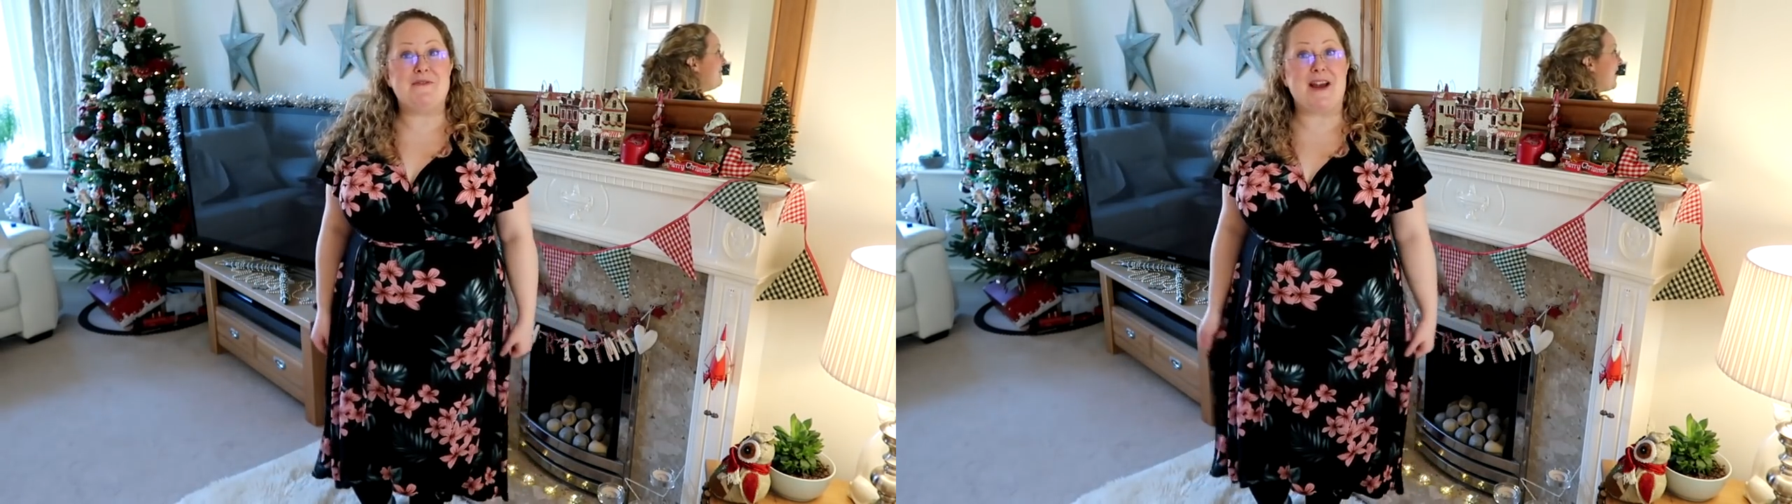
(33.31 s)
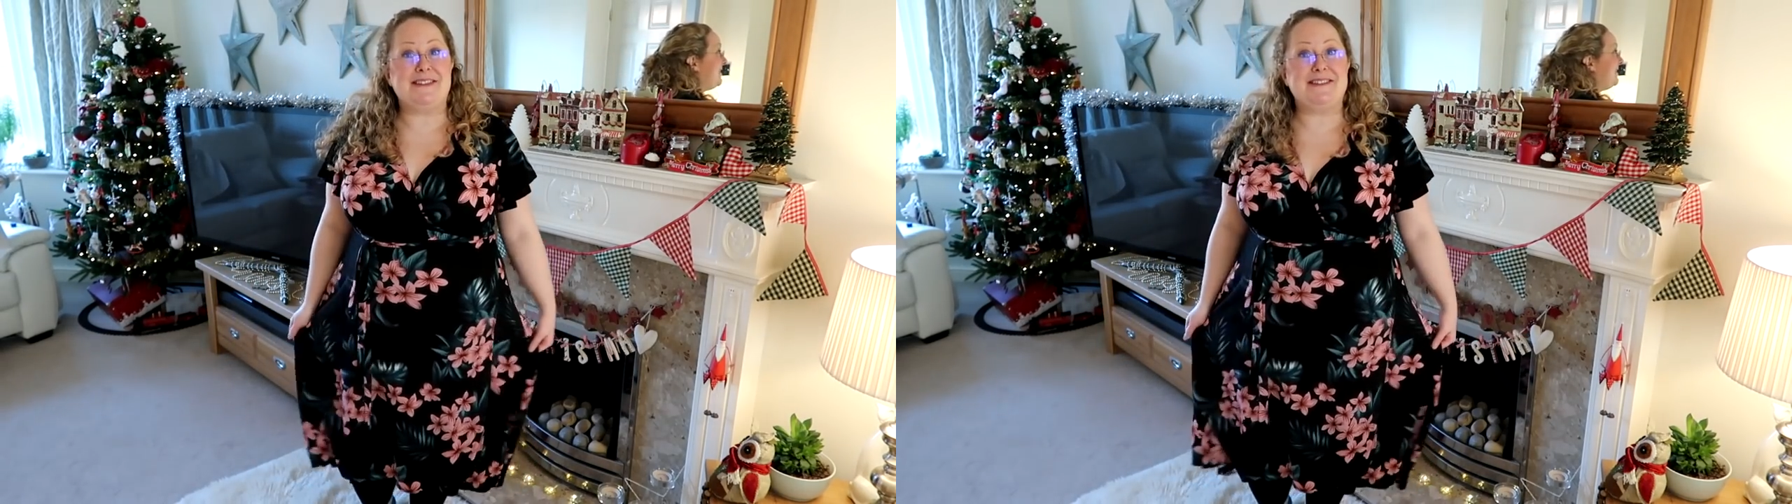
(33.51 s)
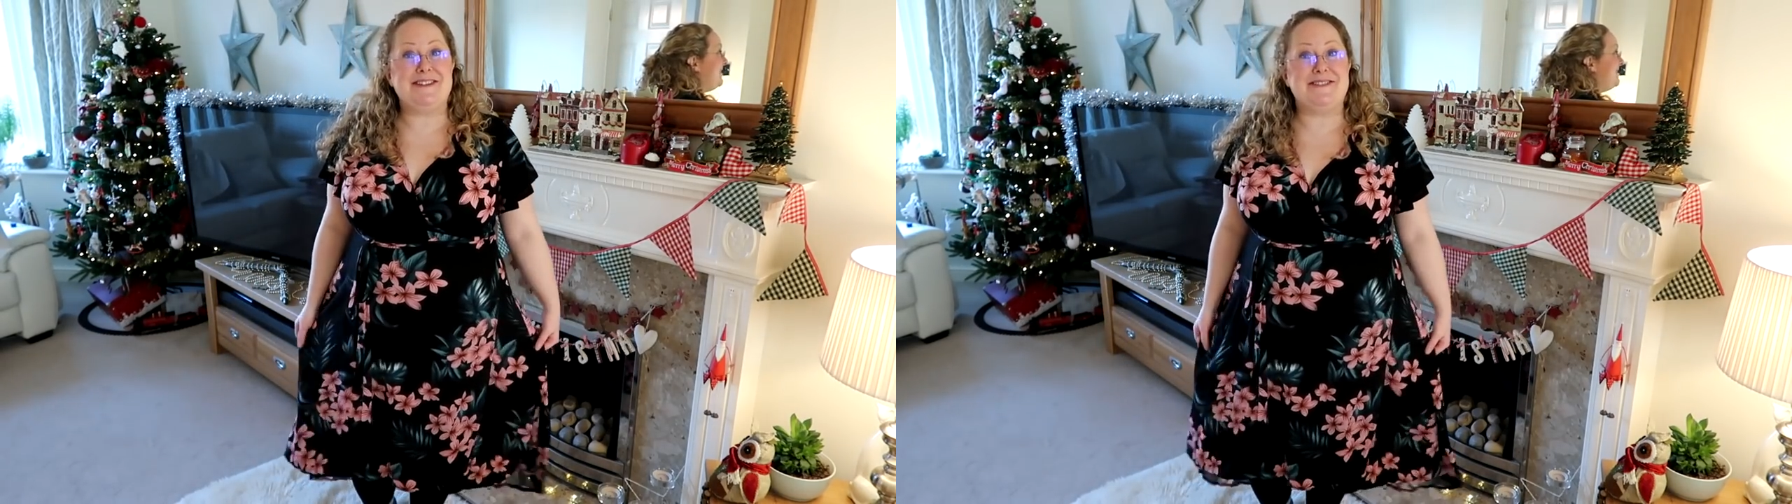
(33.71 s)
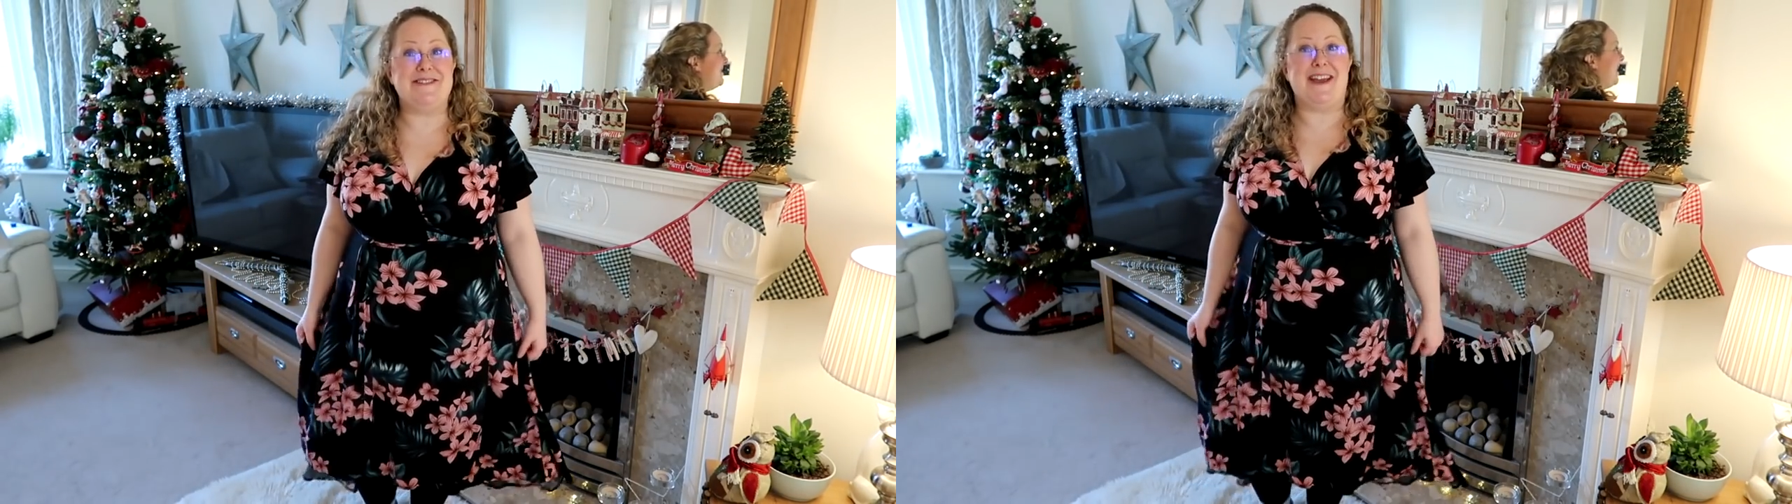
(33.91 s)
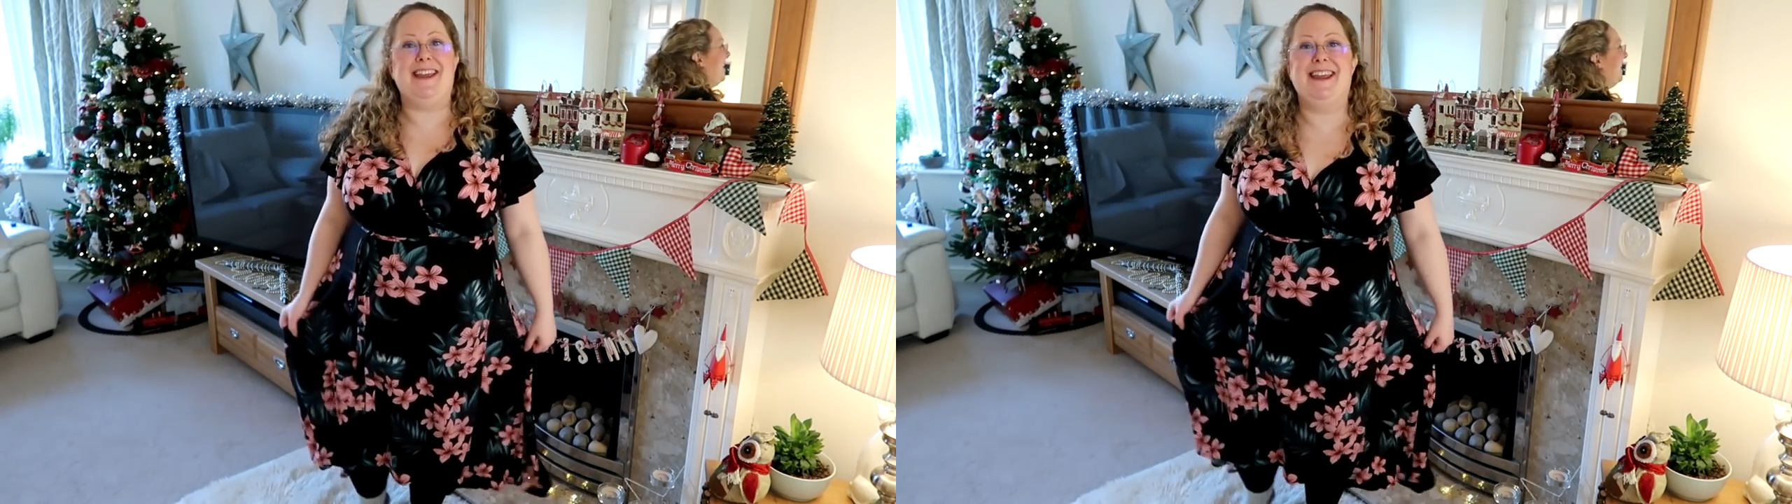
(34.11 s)
fancy
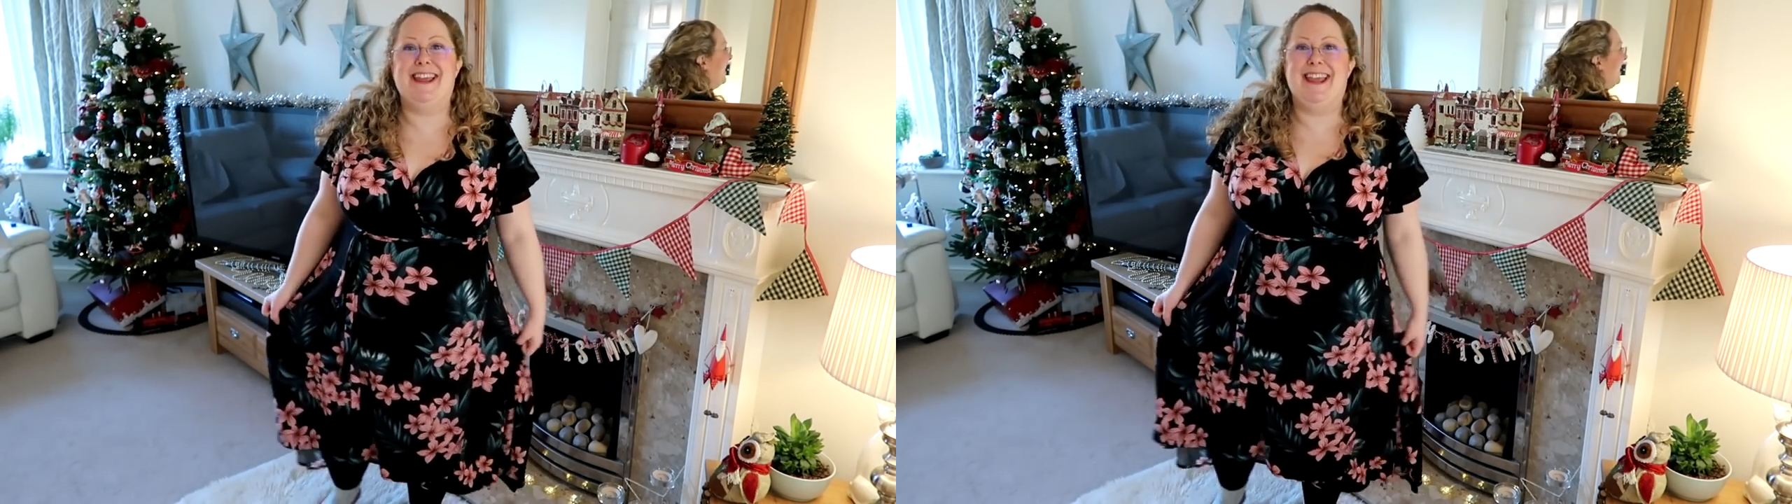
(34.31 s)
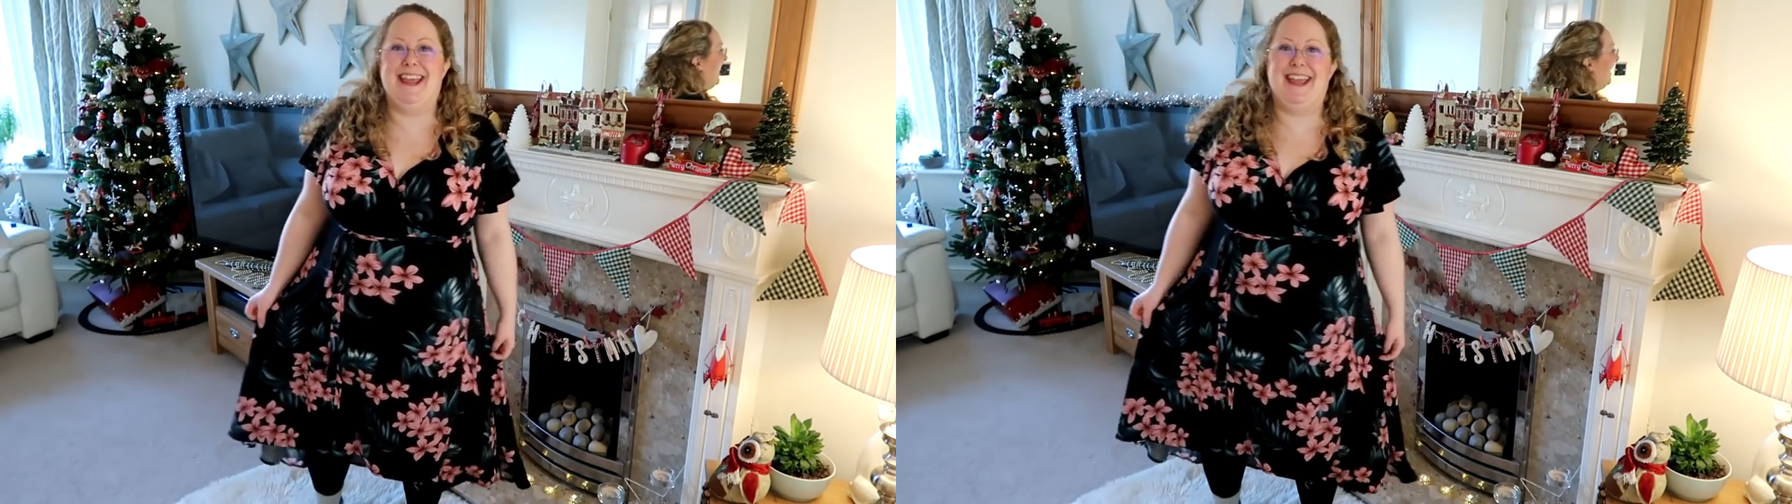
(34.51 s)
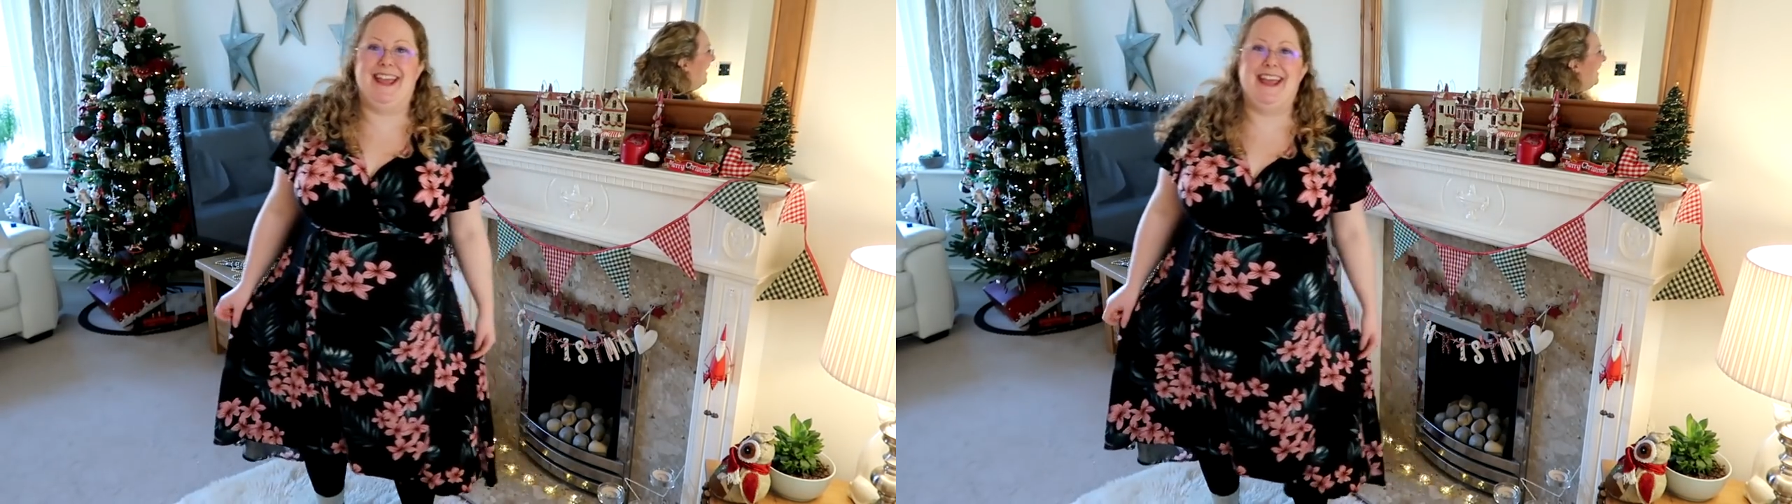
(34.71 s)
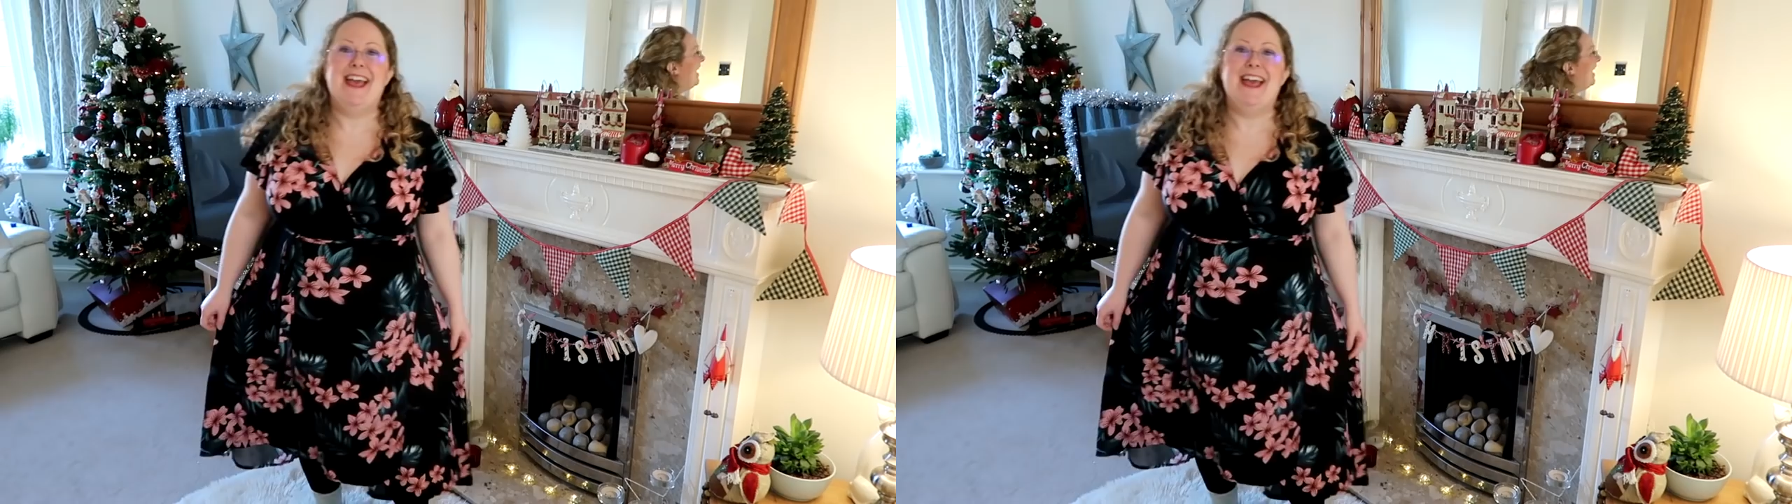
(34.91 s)
today.